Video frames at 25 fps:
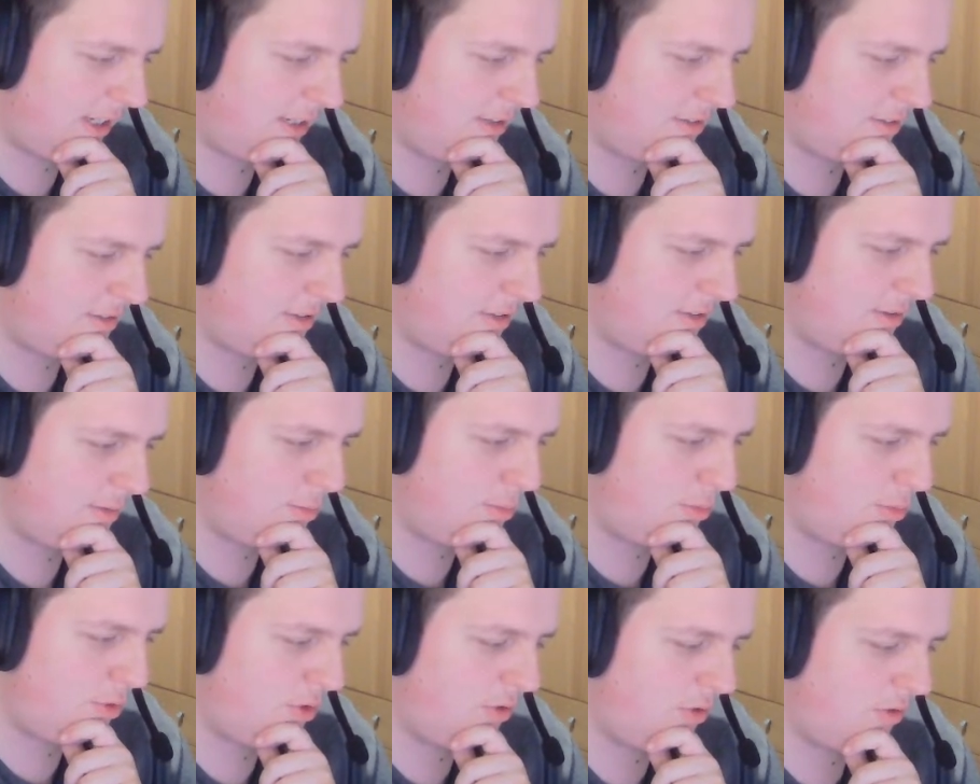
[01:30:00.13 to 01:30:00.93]
to the
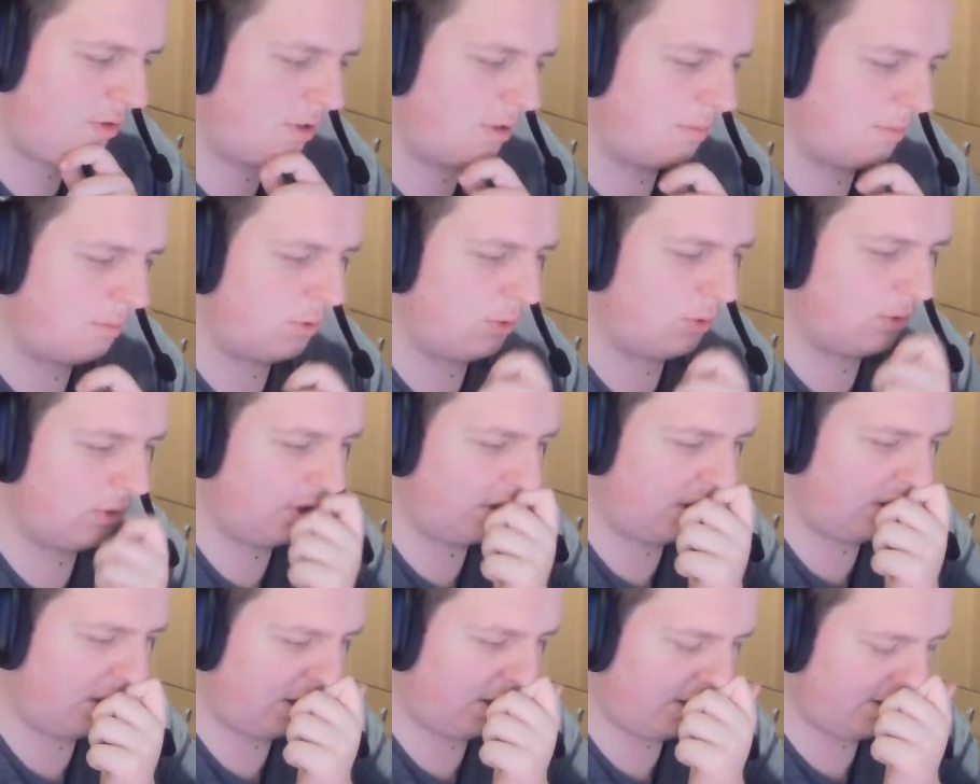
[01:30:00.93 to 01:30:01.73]
more and more
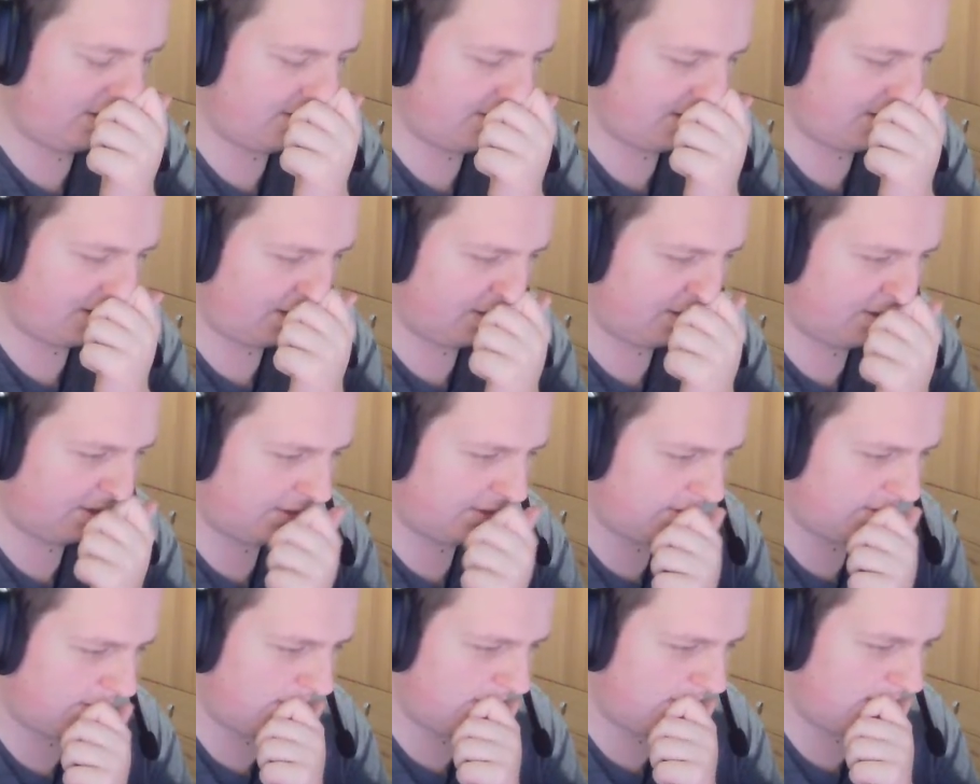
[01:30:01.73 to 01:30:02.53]
lighter
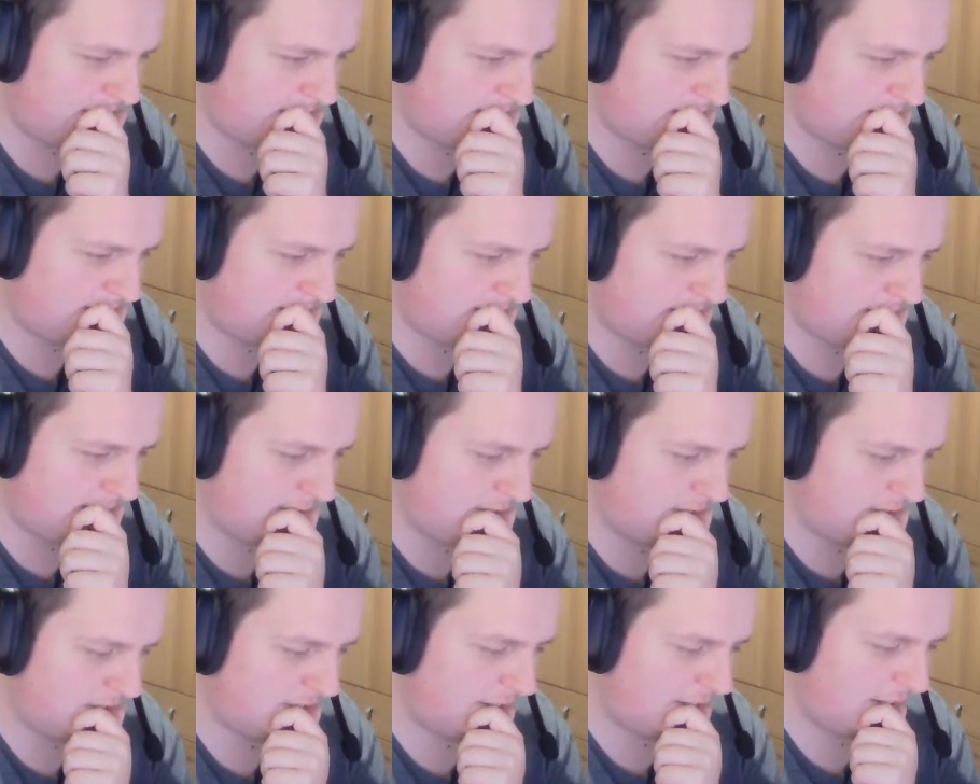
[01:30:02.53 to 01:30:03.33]

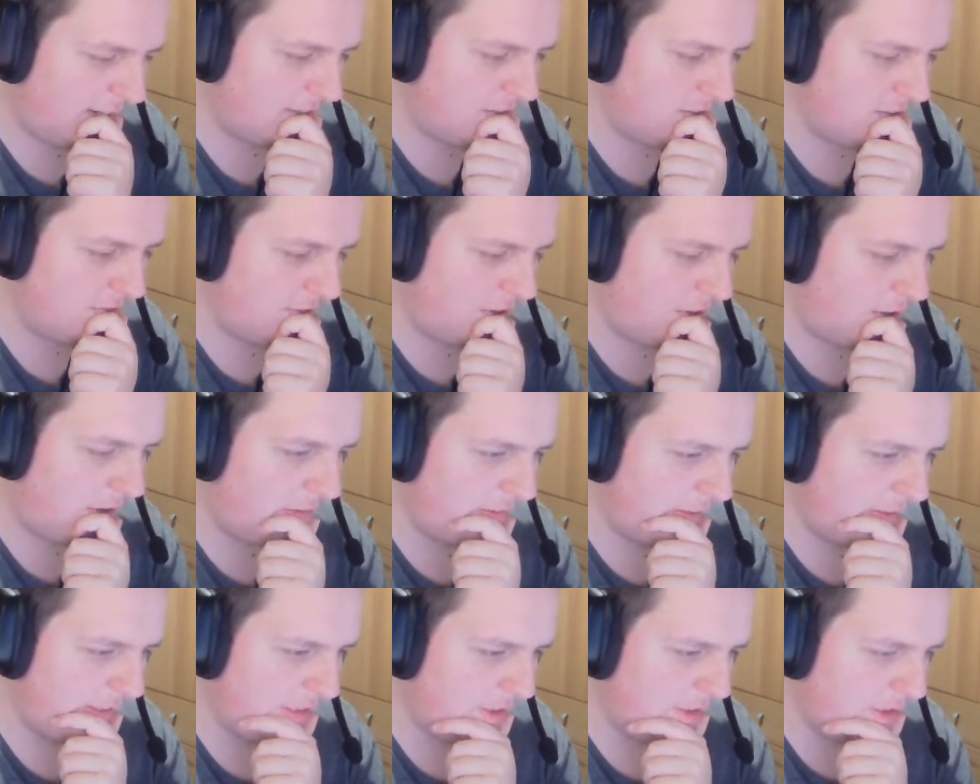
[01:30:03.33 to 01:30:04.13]
shades of
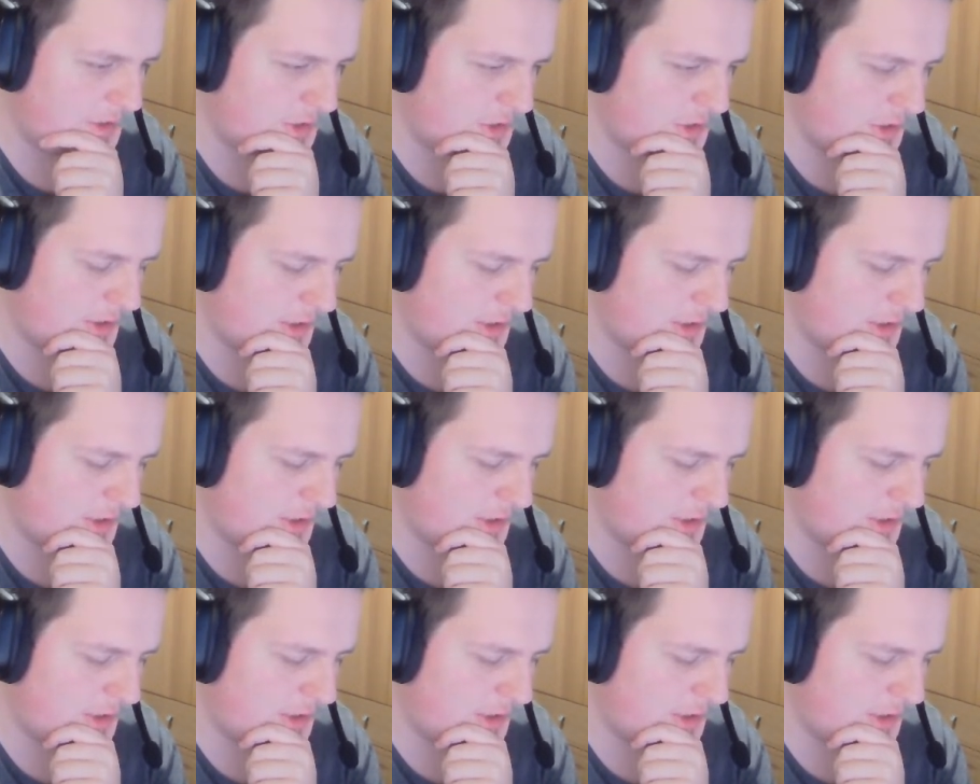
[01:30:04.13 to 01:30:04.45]
orange.